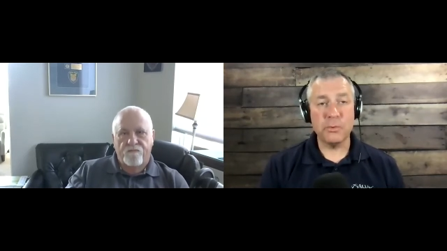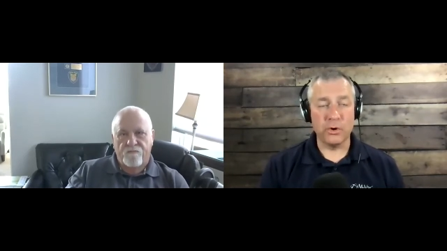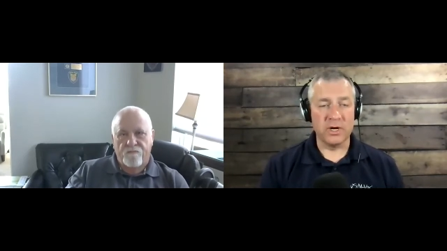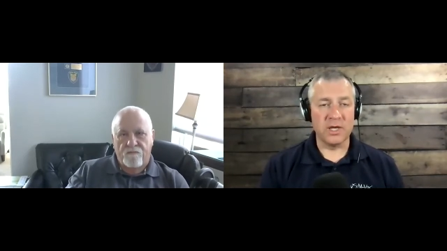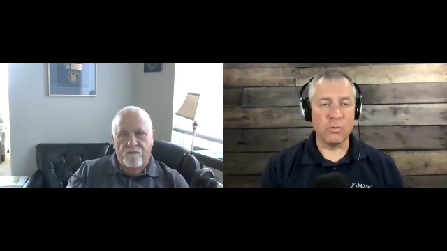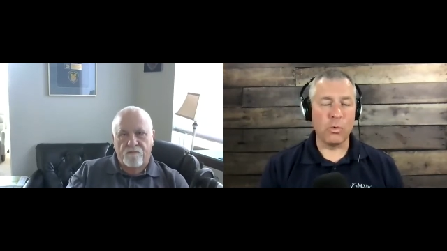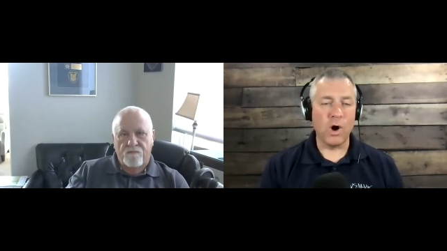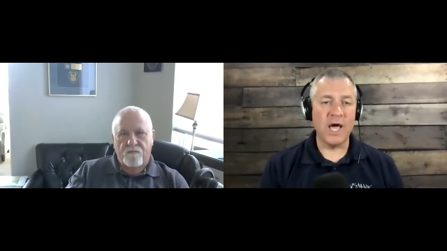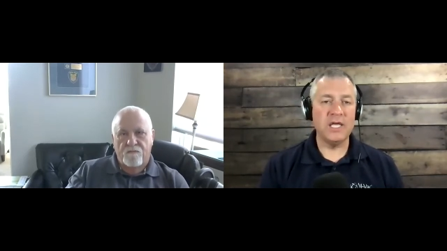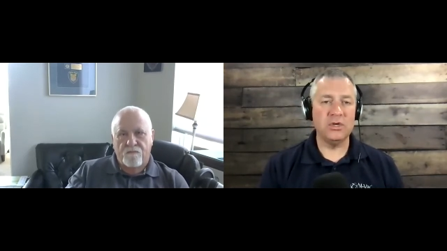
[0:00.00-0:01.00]
Speaker 1: importantly,
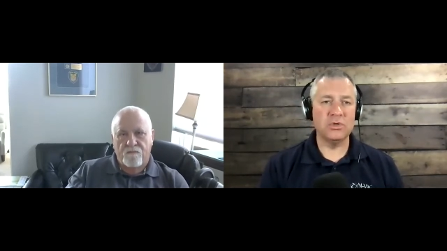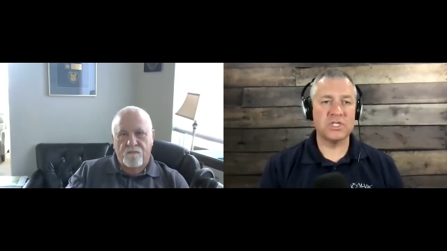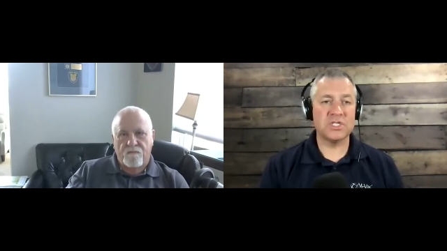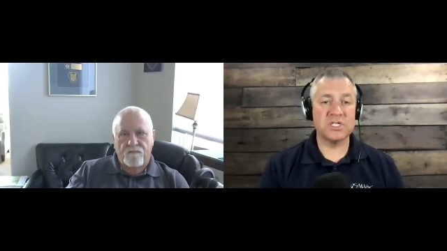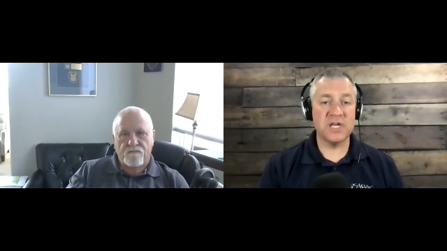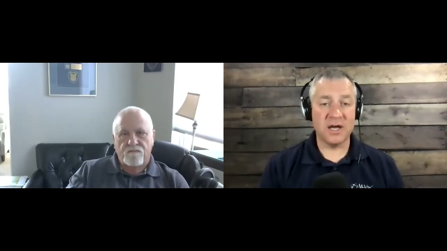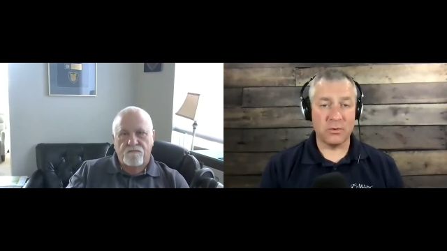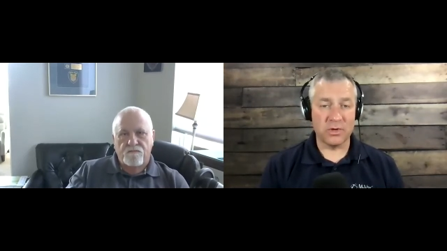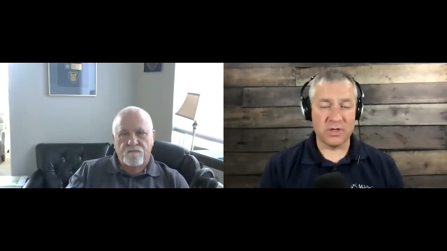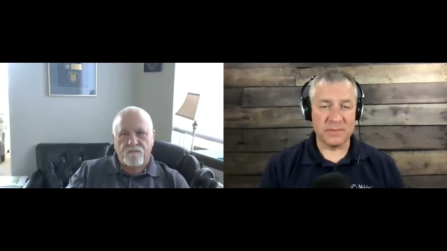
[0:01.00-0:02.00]
why you
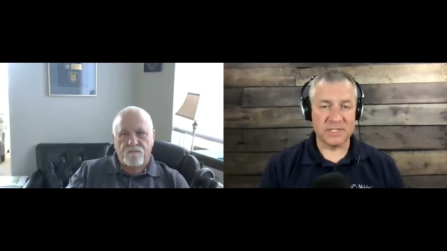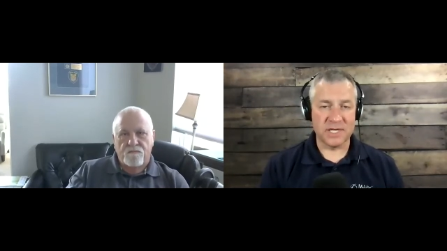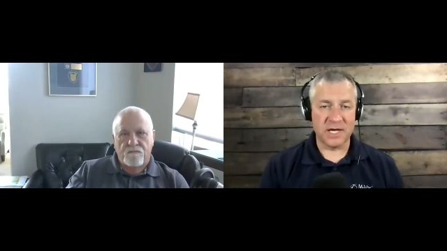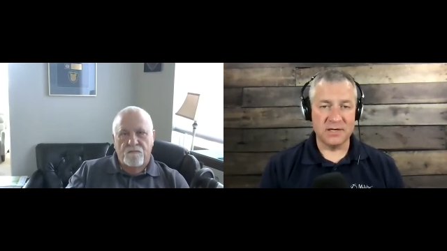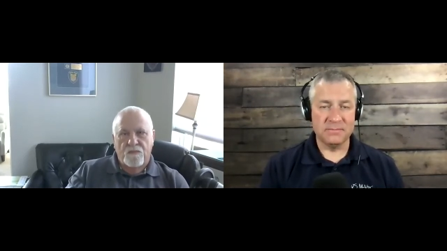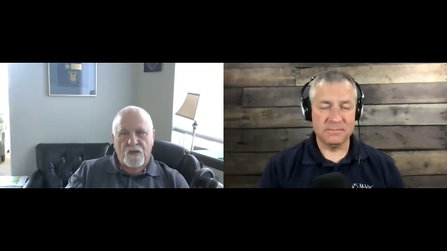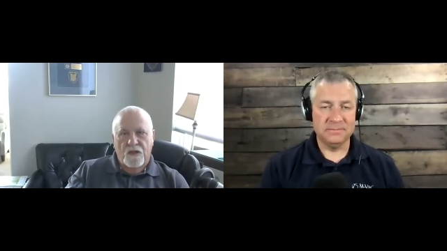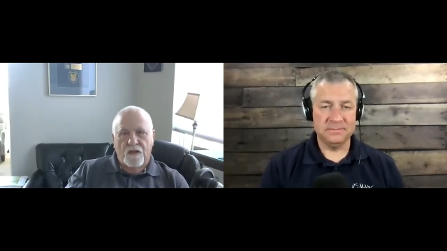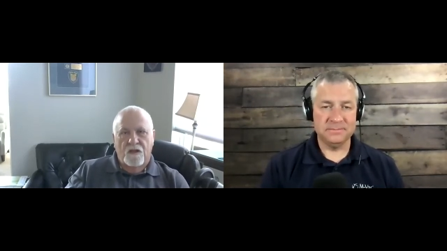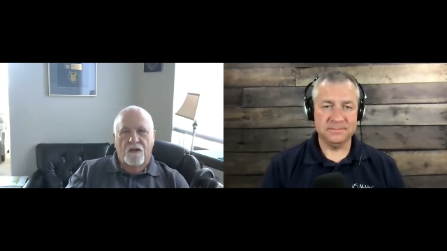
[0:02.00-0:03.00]
stuck with homicide.
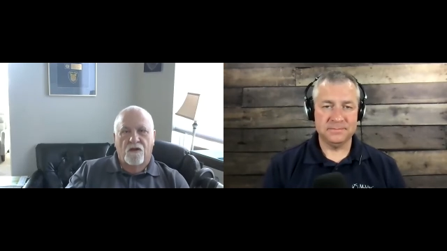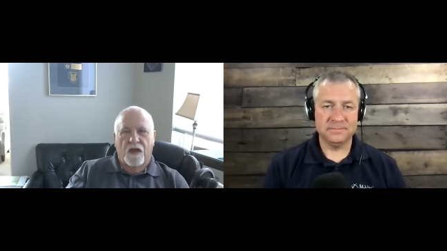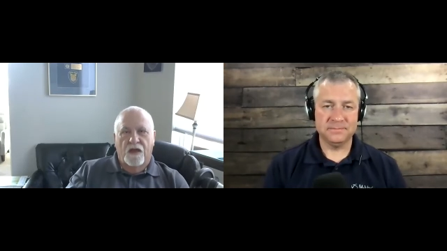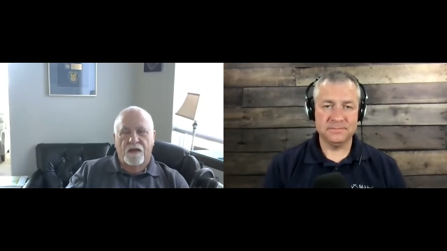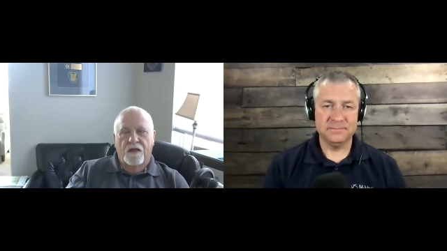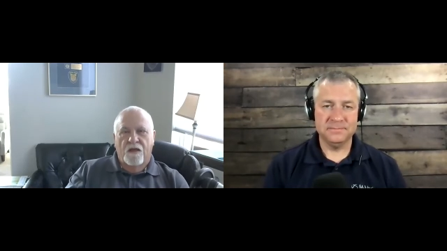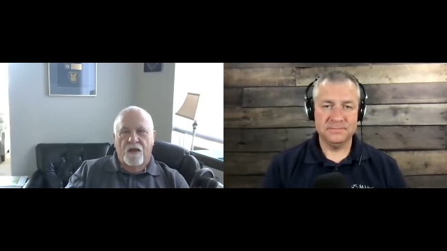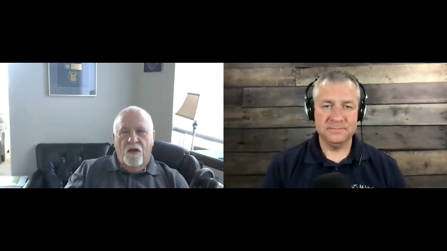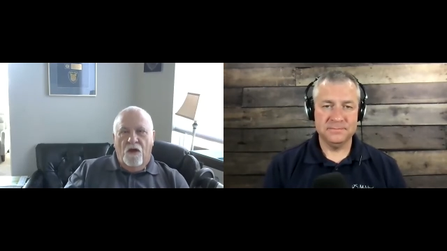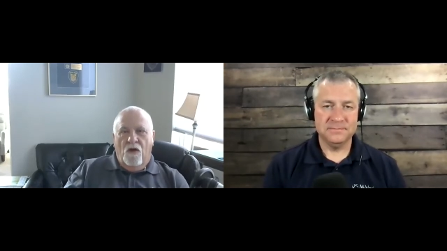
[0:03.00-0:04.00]
Okay.
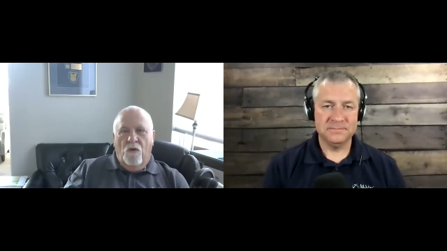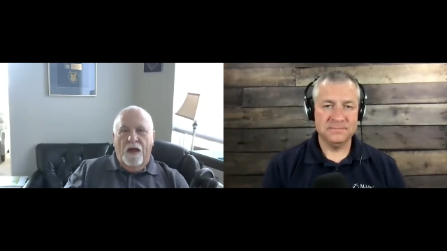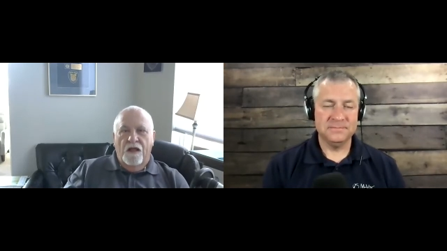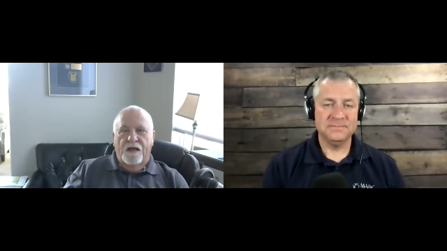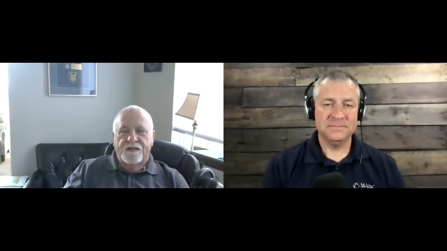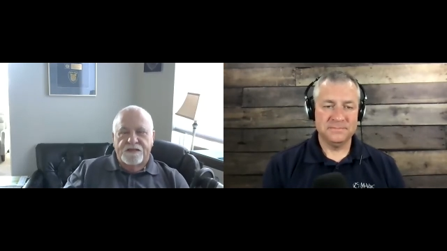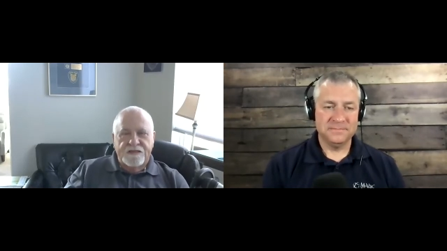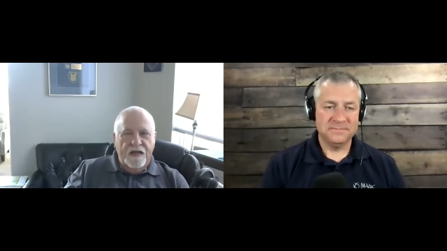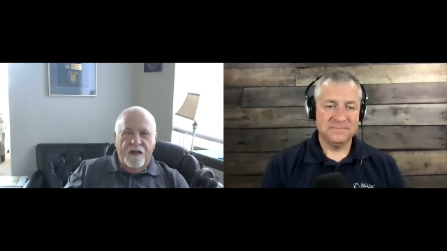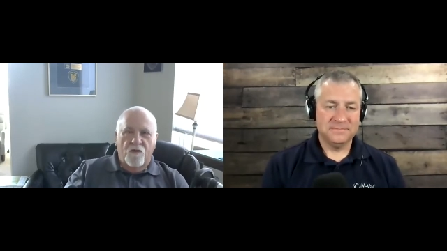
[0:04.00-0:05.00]
Speaker 2: Well, I
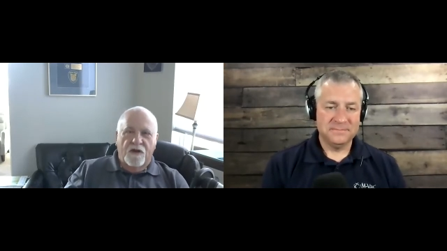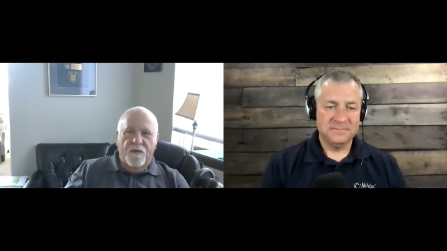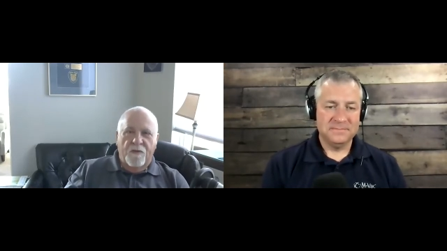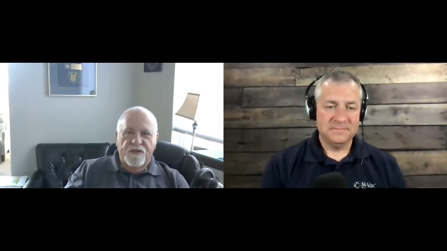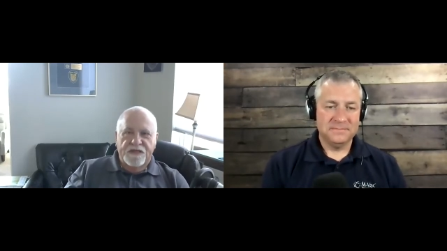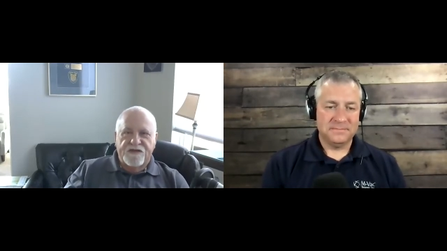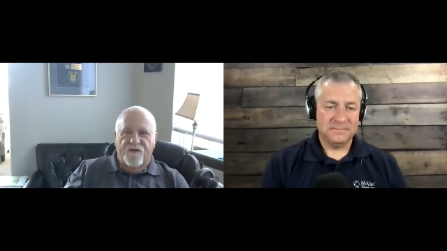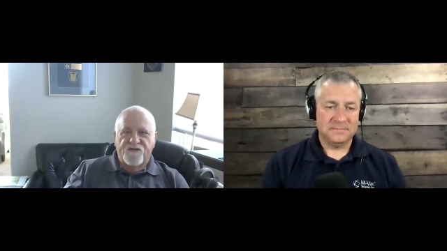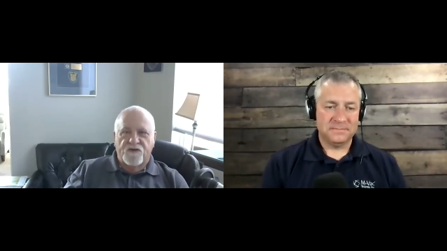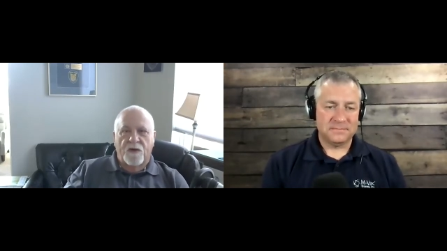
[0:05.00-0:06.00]
decided I wanted to be a police
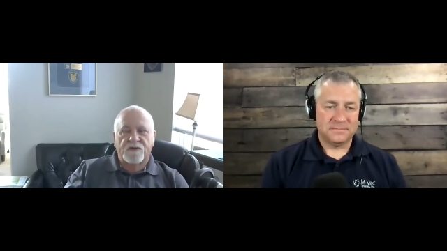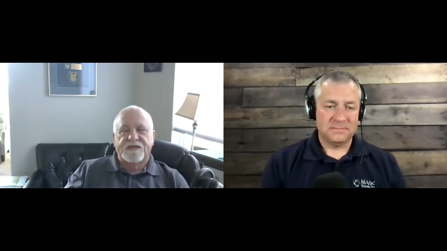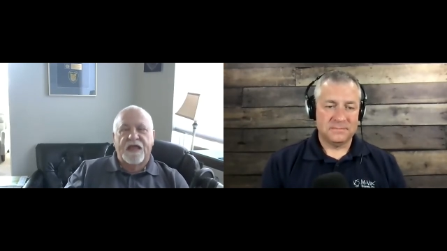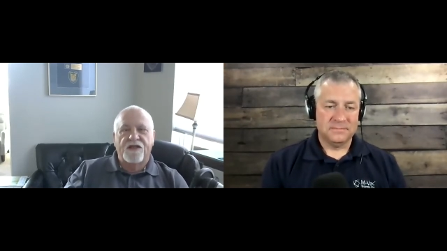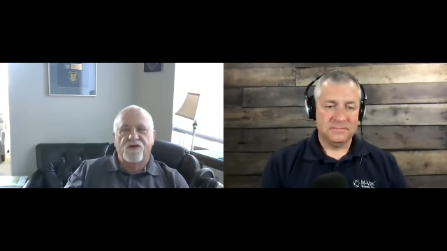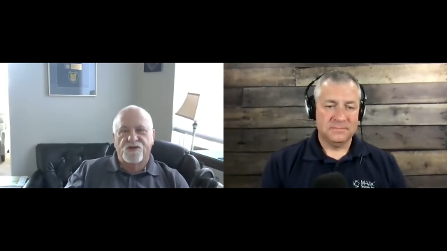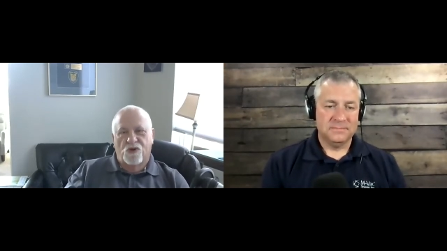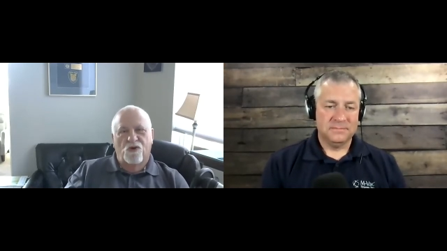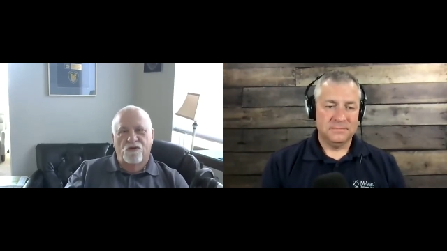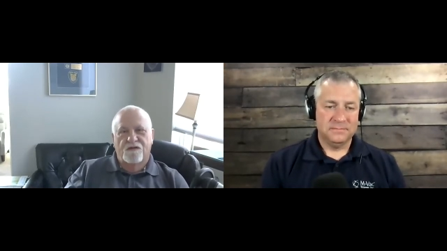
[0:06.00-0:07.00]
officer when I was ten
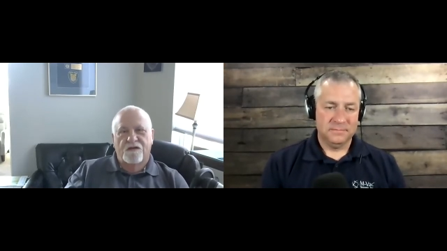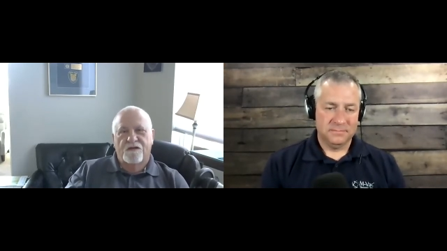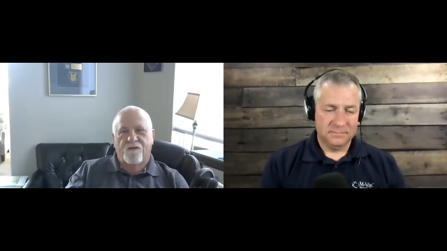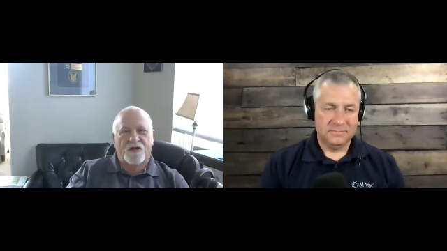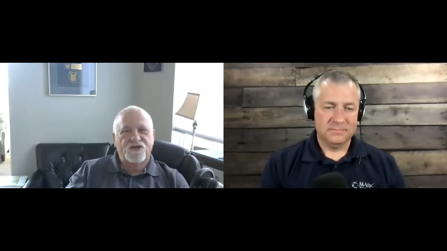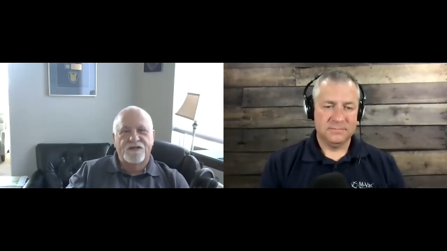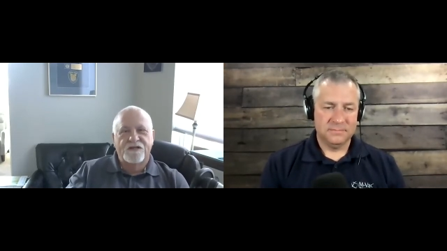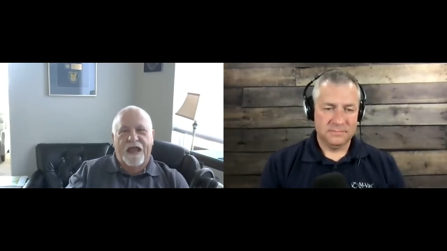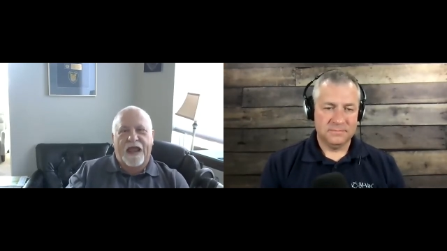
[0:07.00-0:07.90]
years old, watching